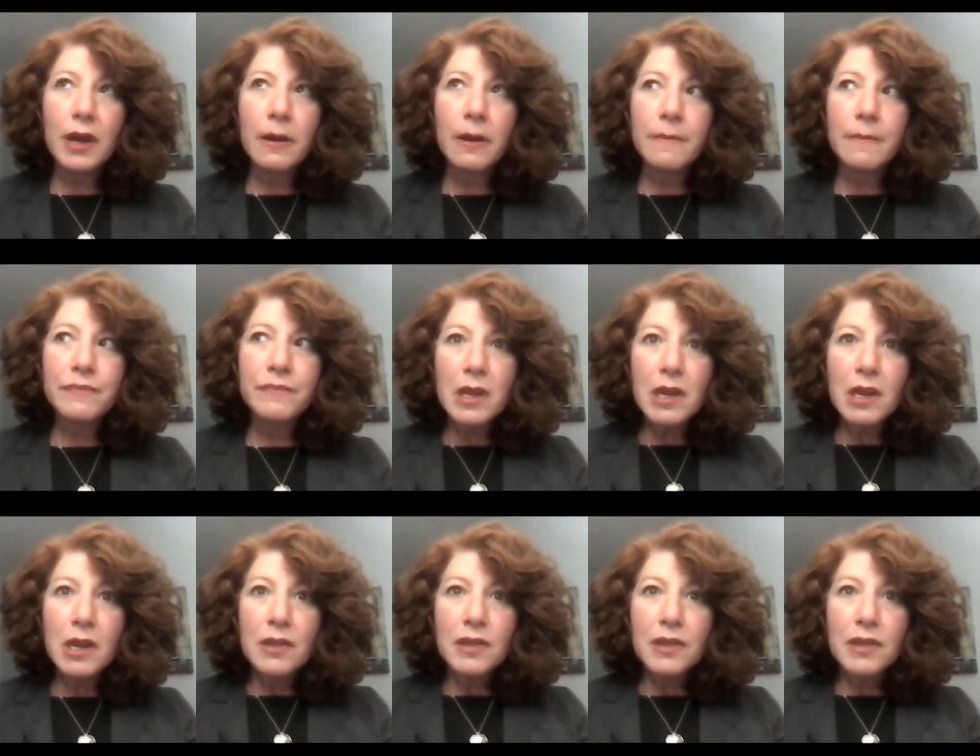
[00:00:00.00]
there
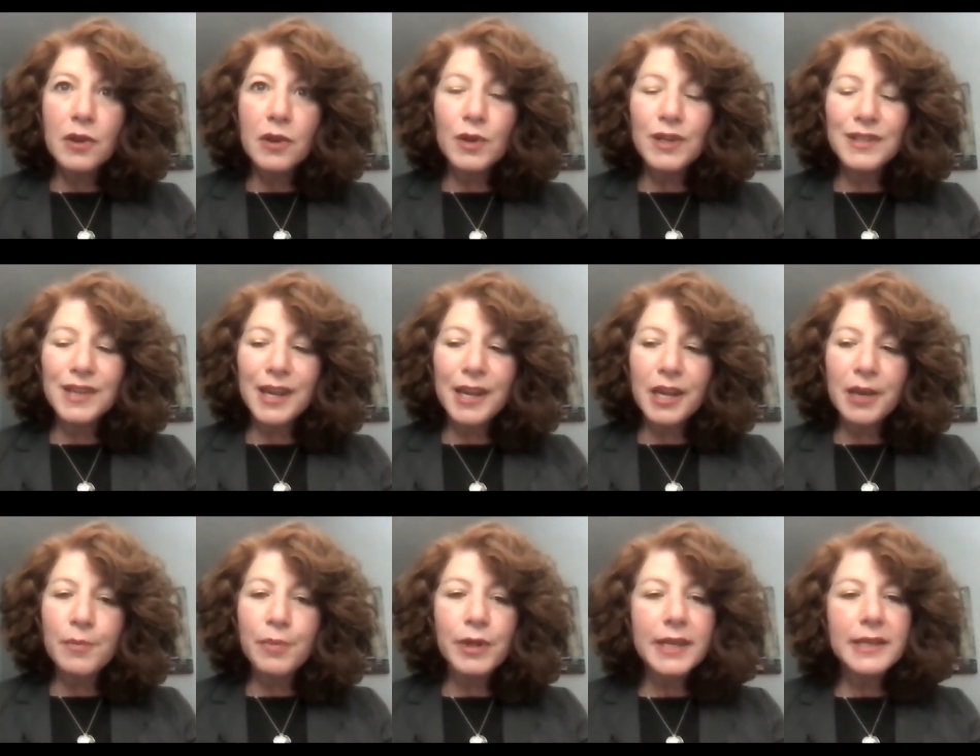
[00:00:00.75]
was a
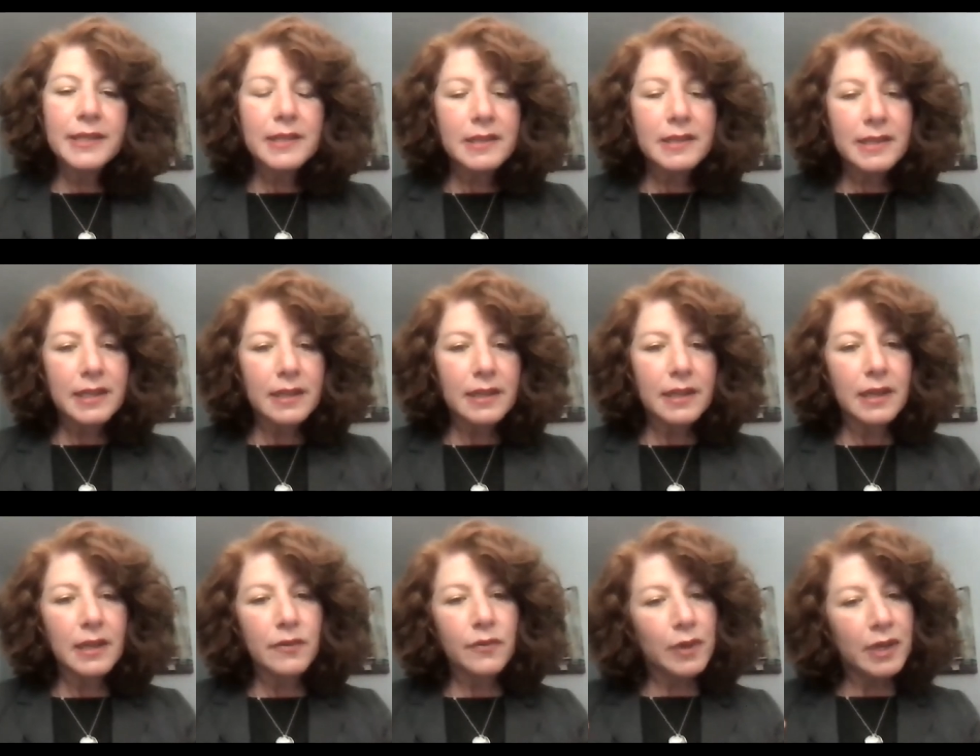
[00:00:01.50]
complacency, like if
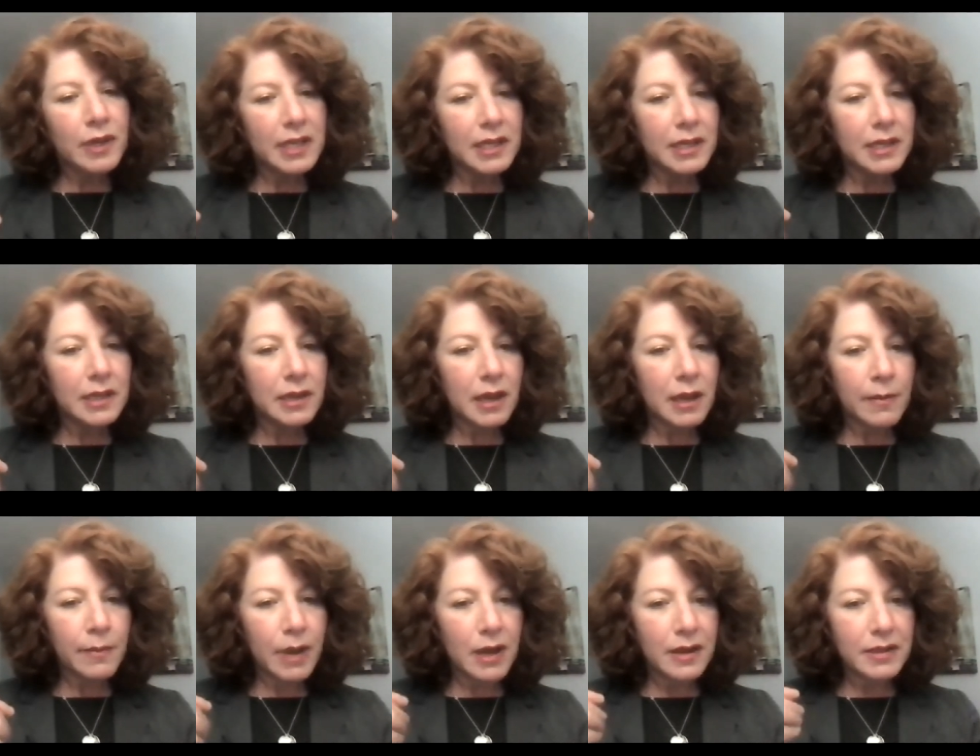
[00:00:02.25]
we
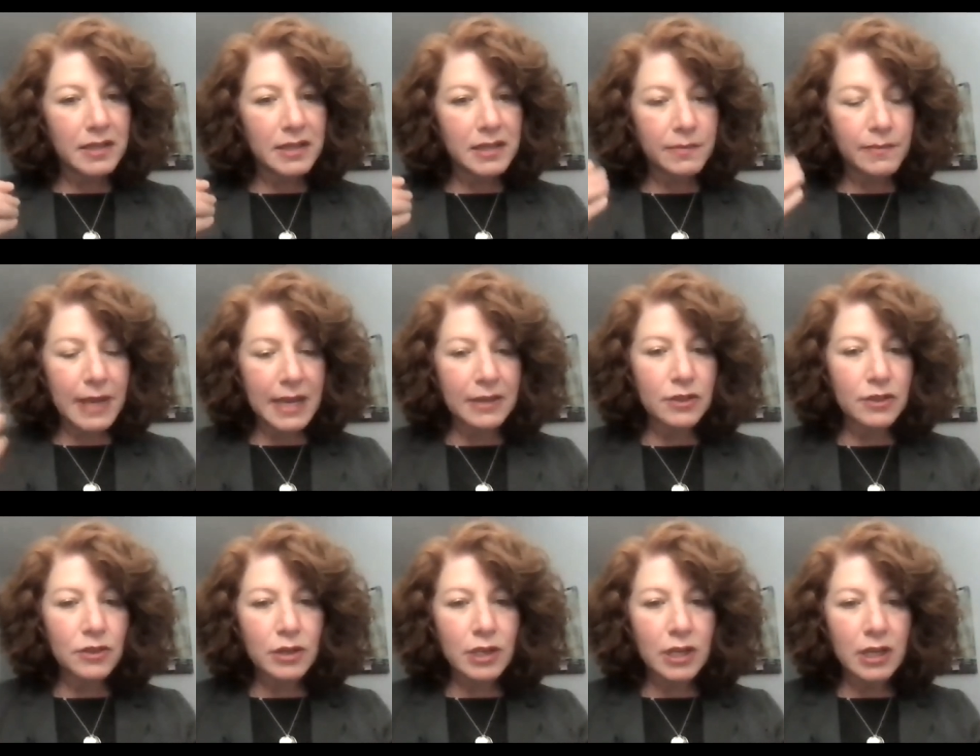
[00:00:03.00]
amongst
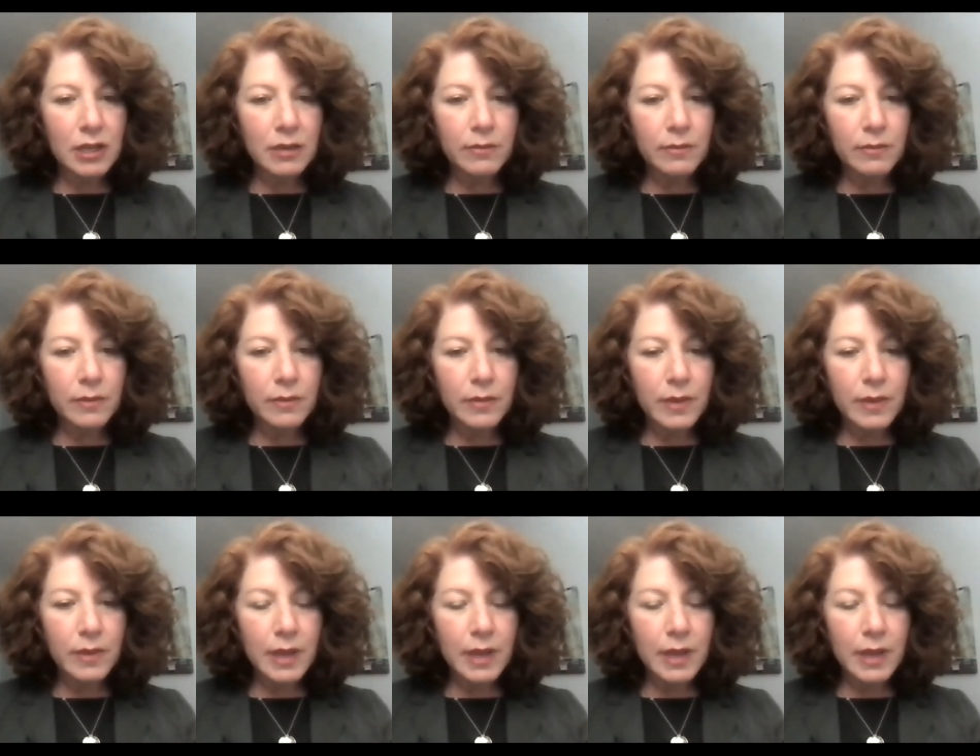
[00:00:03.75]
mainstream
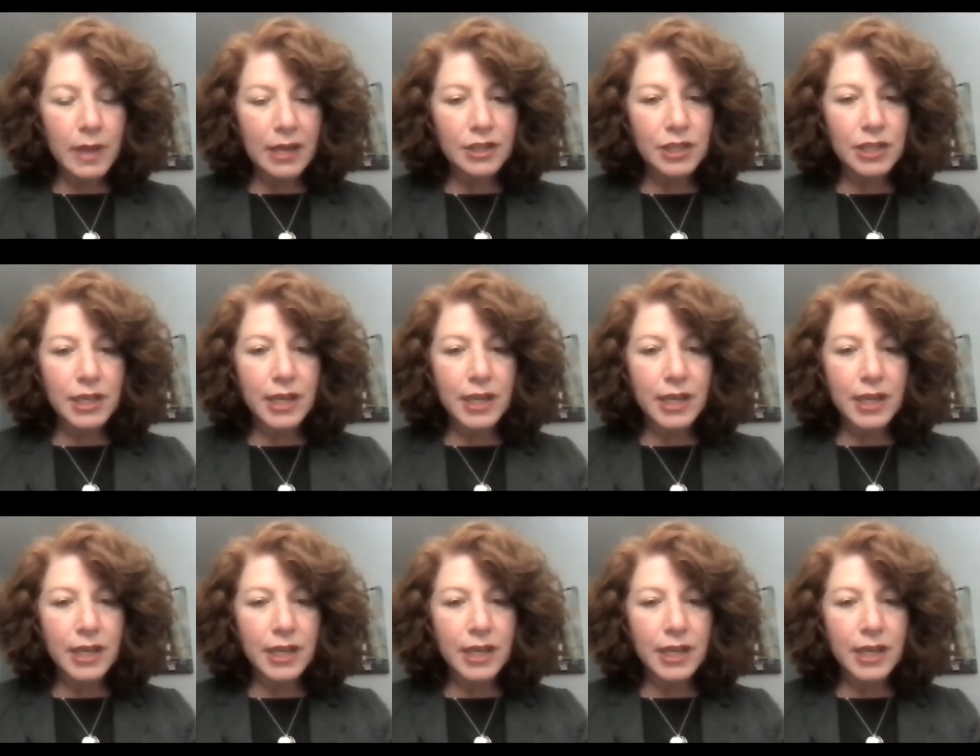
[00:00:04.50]
educators,